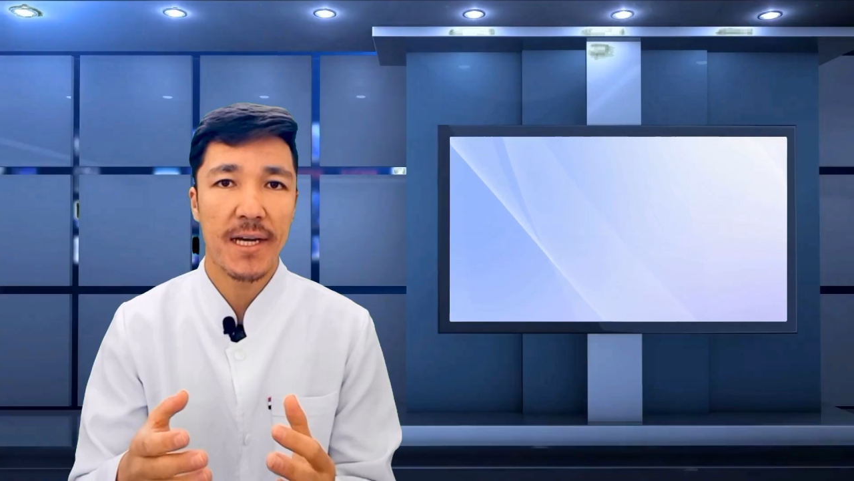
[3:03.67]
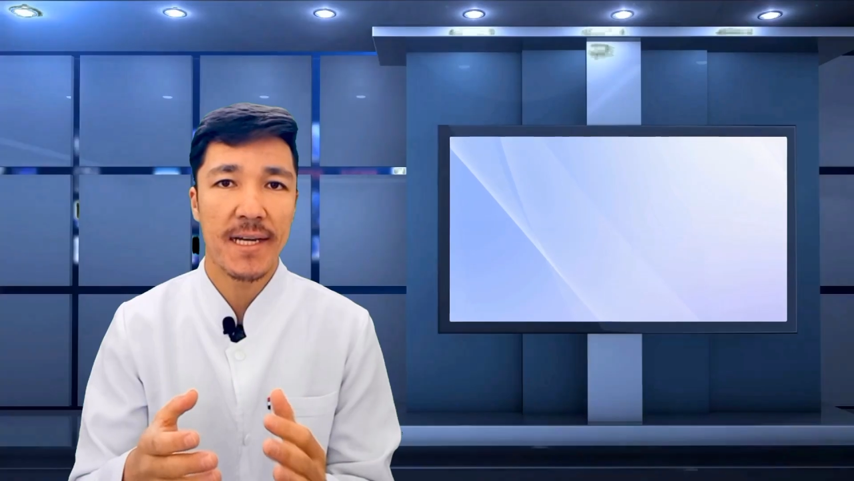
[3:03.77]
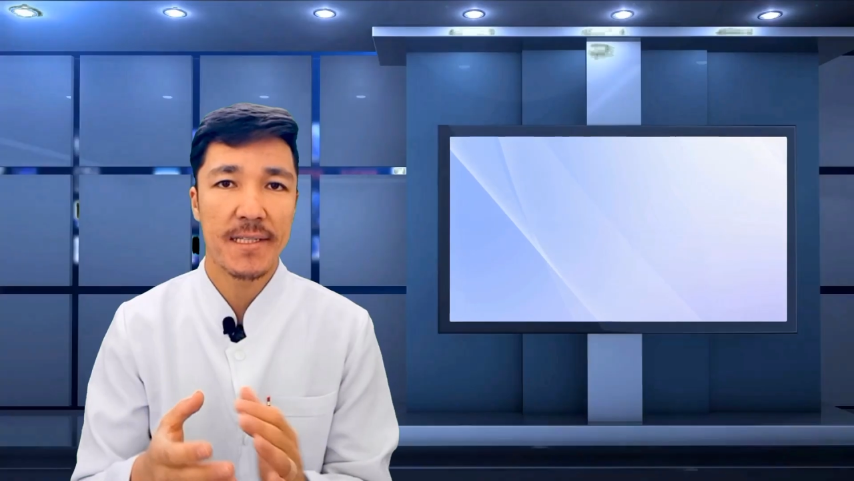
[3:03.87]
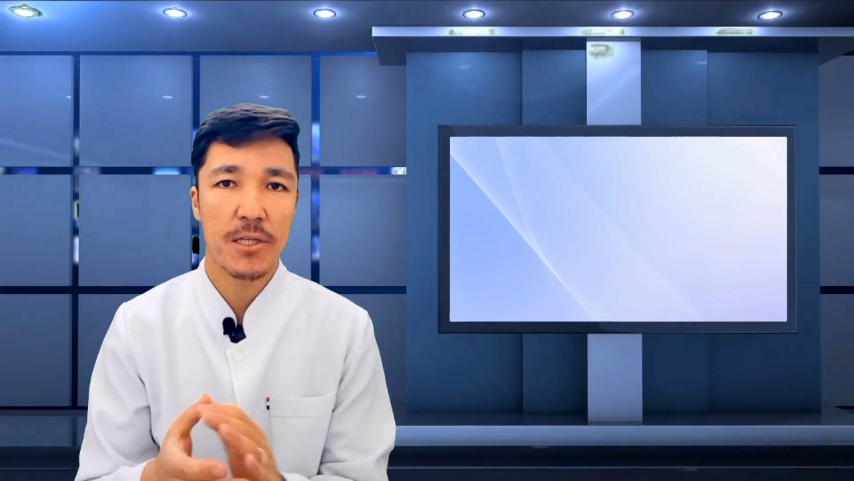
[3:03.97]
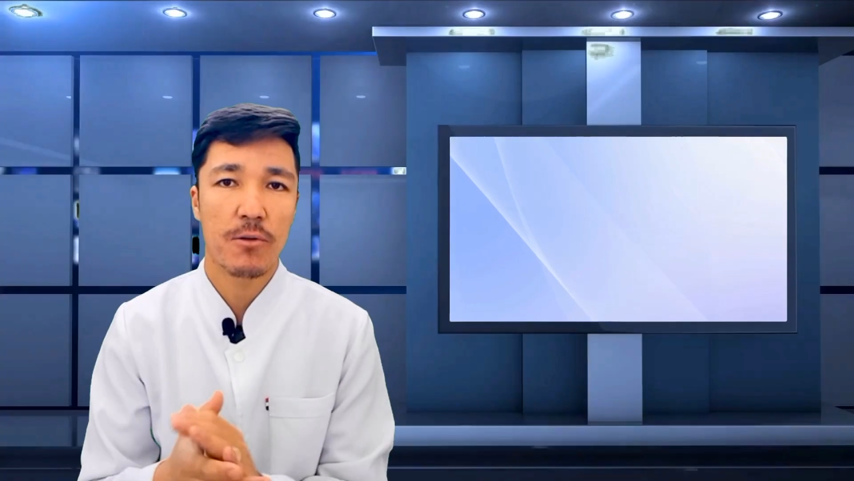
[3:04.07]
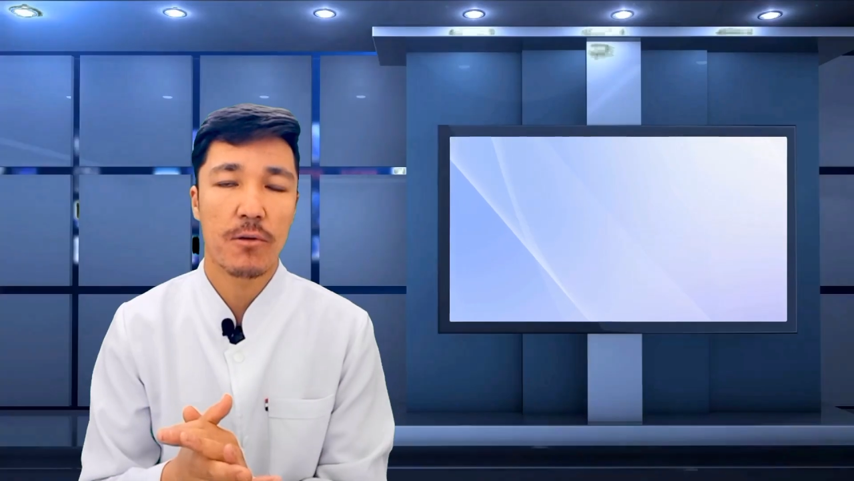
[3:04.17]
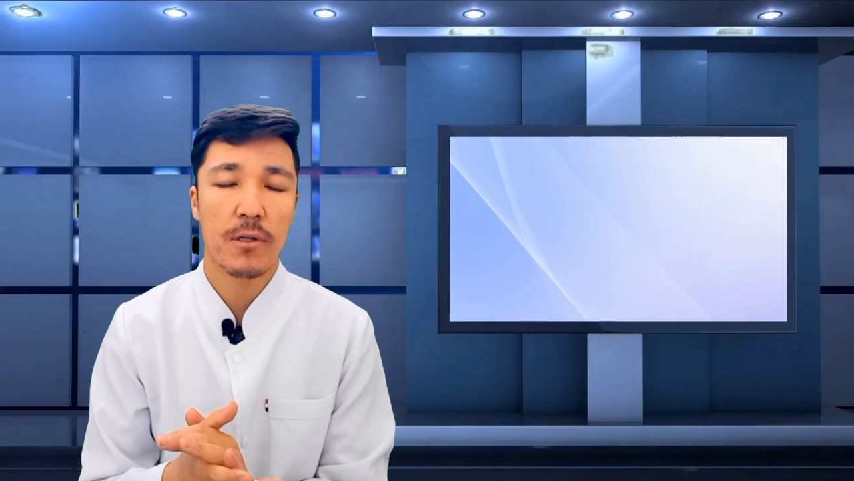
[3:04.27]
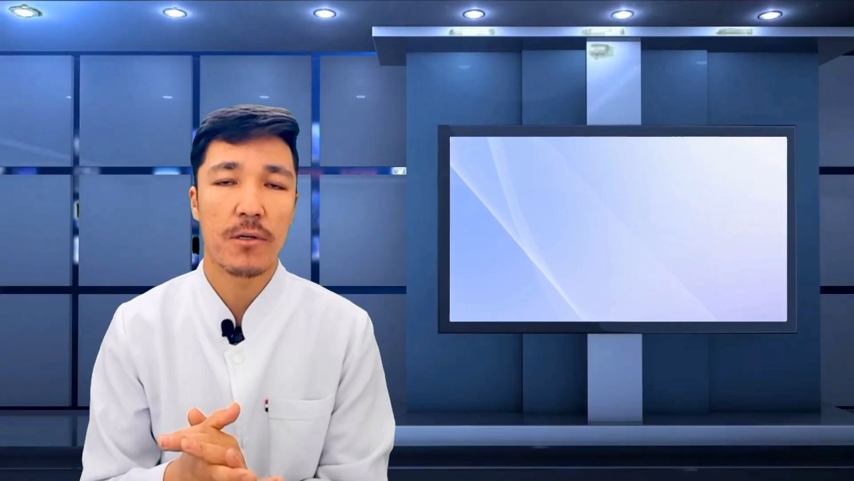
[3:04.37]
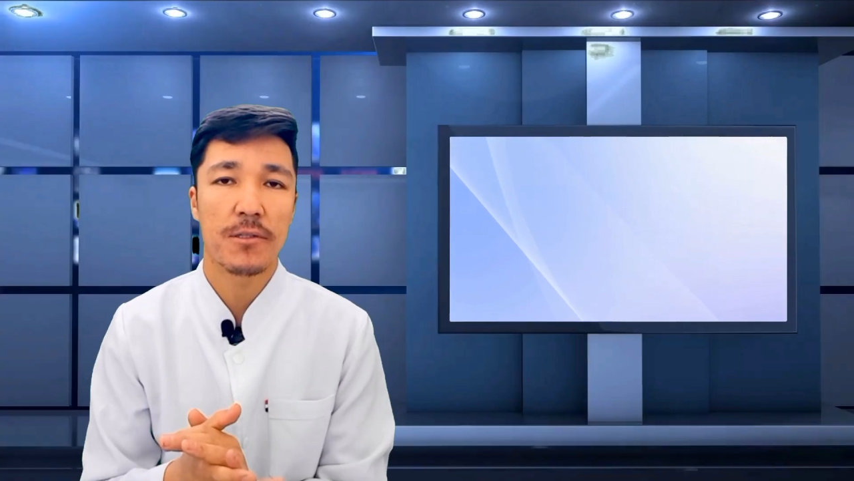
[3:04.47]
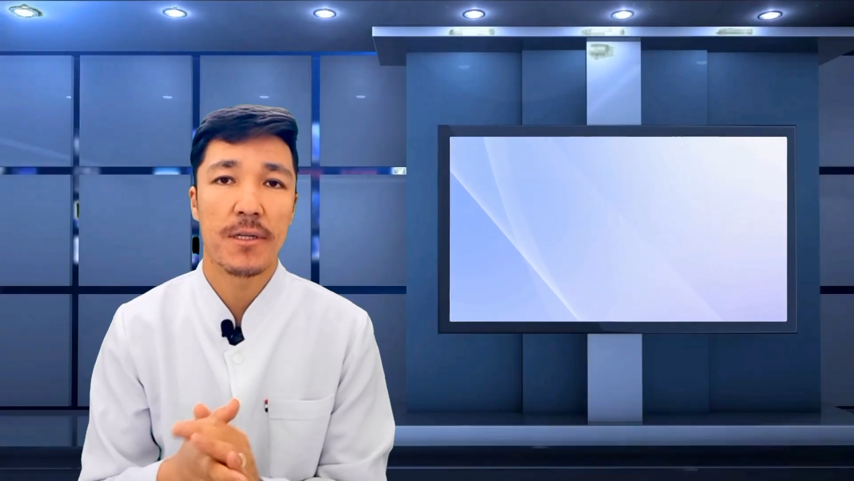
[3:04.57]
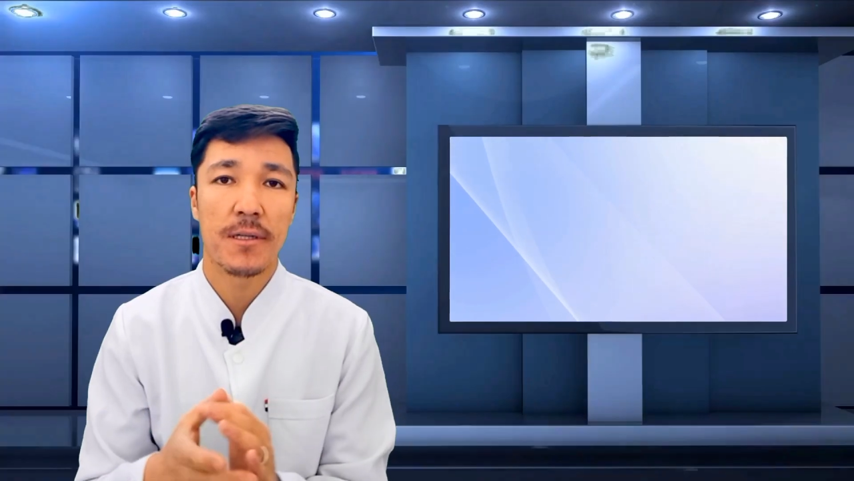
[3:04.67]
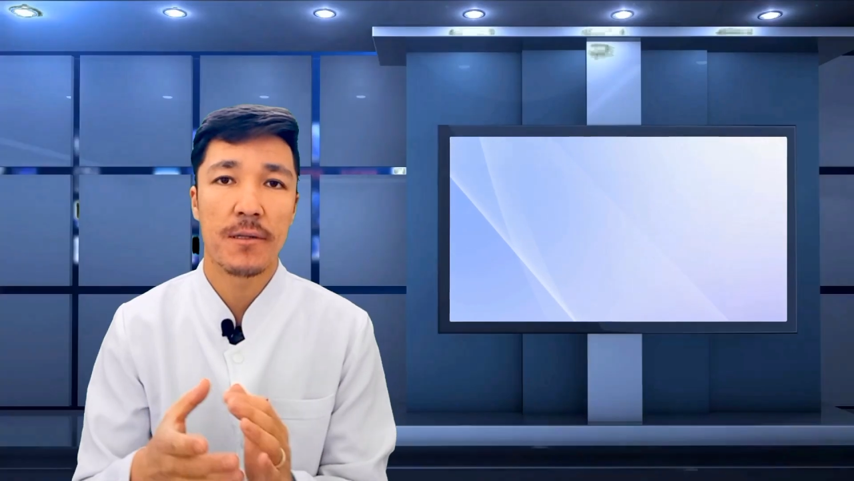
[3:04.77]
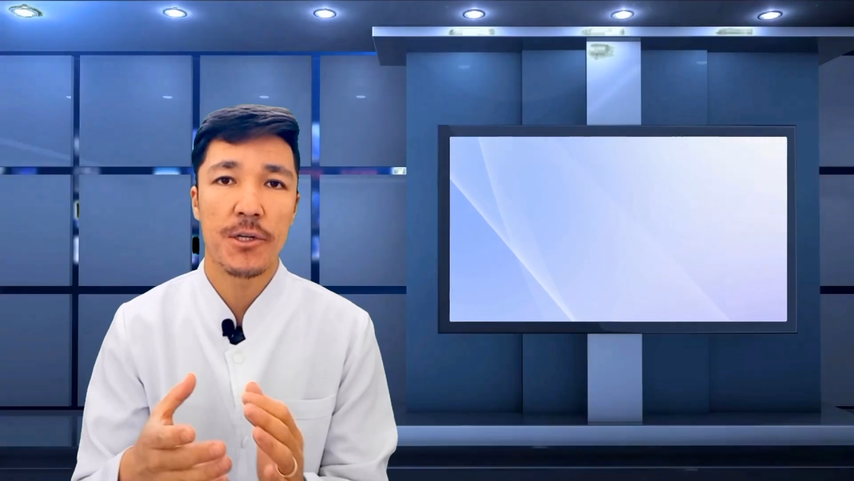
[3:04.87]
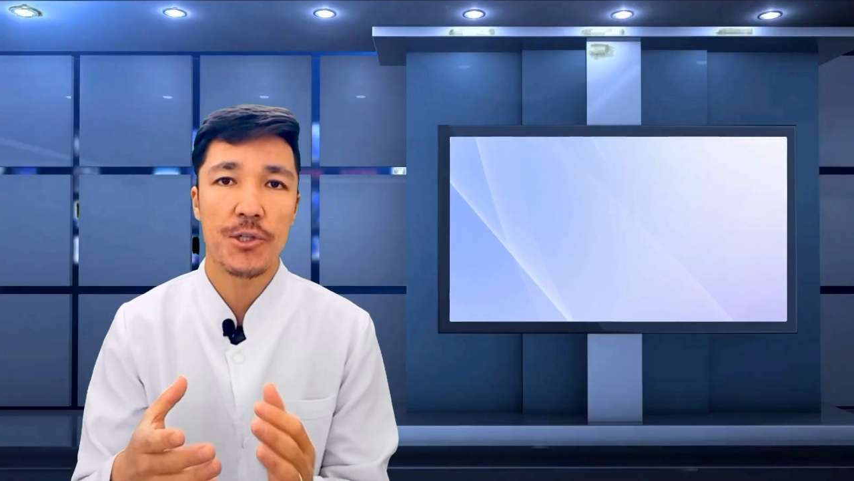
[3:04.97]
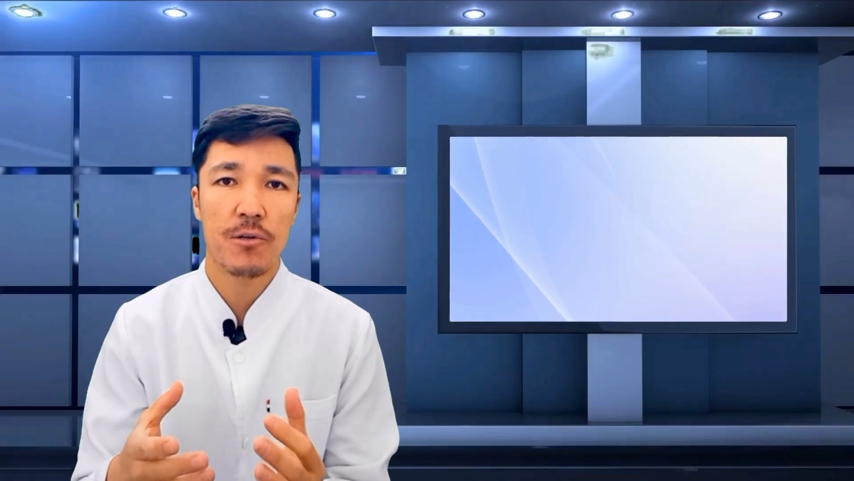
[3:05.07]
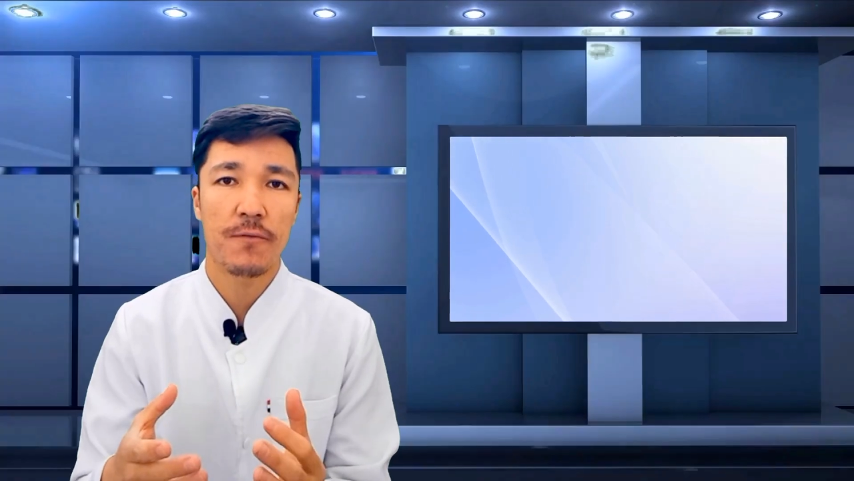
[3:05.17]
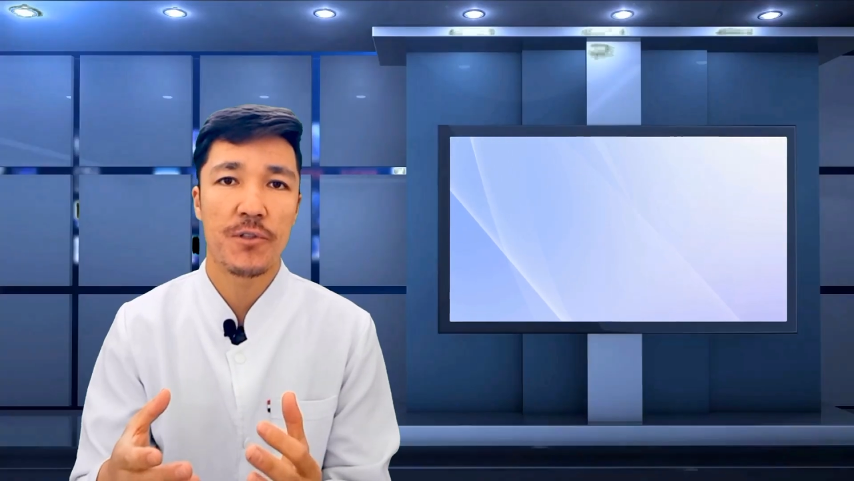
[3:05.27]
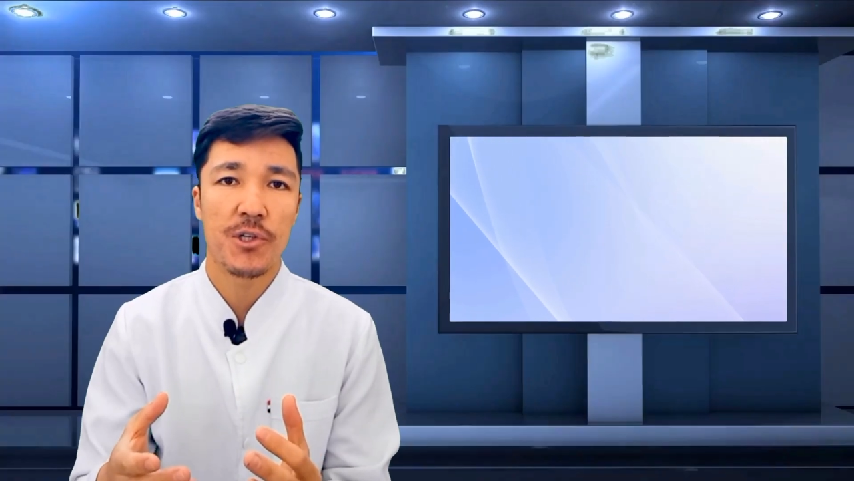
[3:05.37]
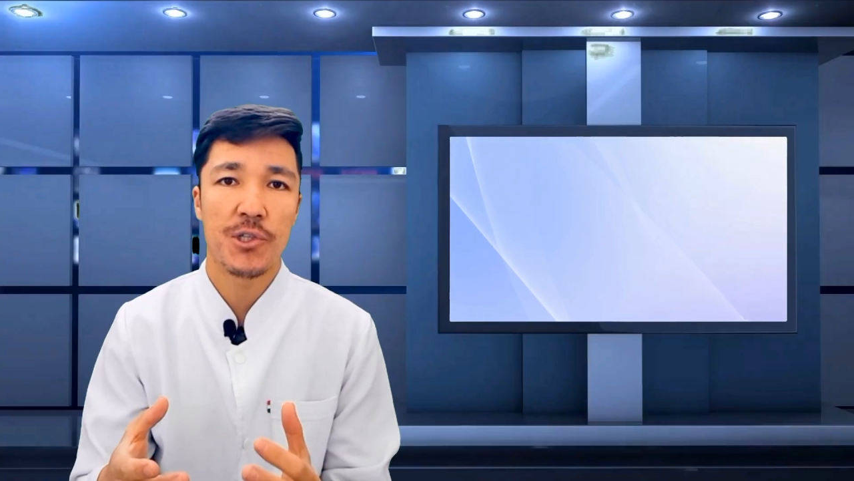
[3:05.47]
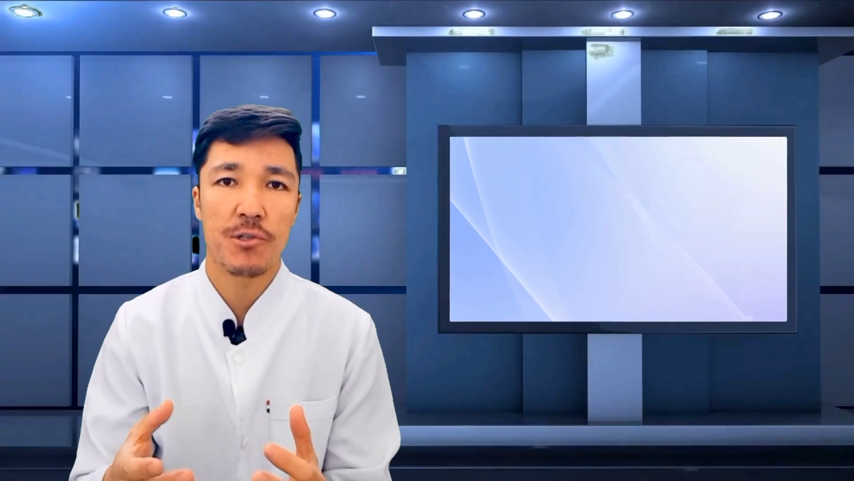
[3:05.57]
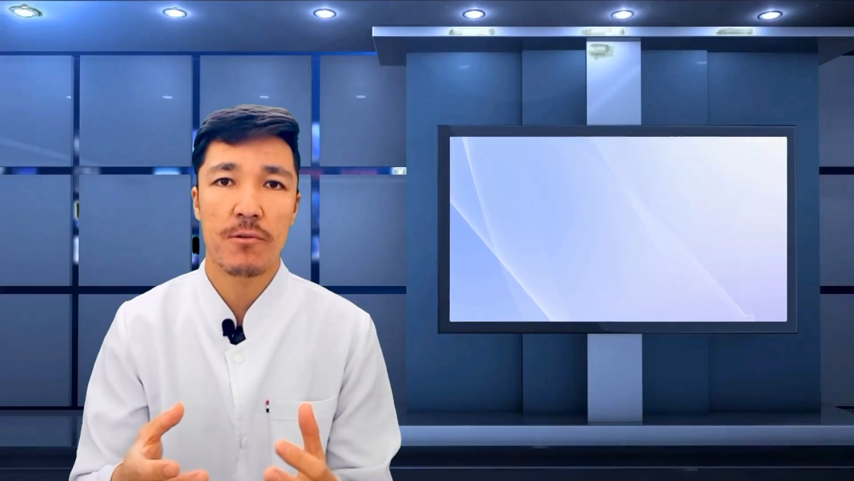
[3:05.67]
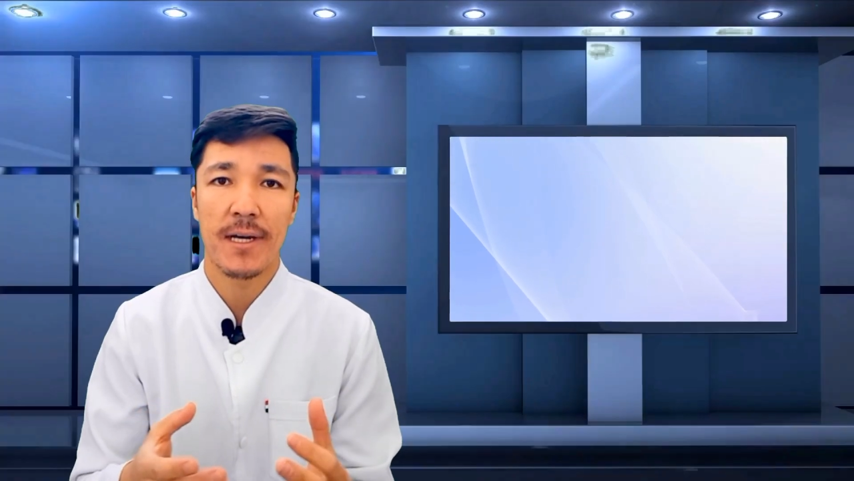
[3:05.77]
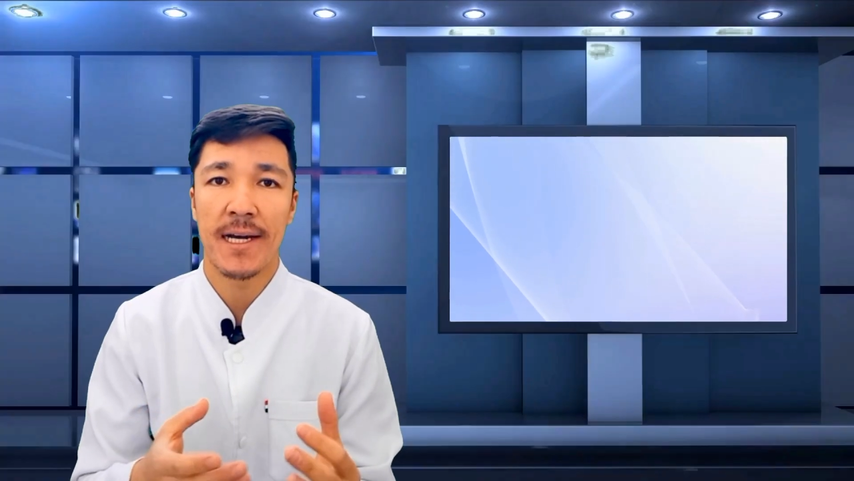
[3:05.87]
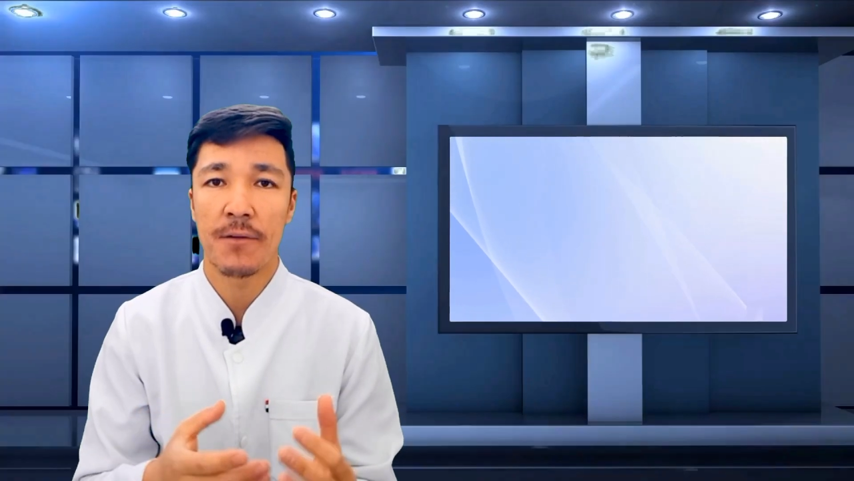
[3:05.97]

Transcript: to the anticoagulant nature of ginger,